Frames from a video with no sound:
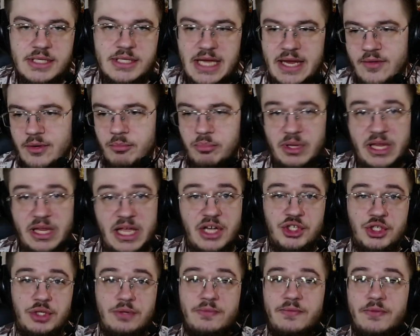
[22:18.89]
having
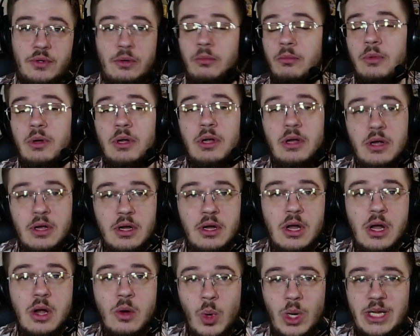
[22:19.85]
pleasure from
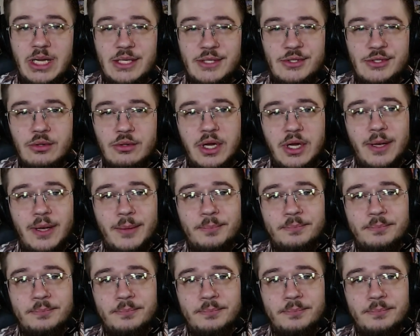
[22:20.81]
what he's doing.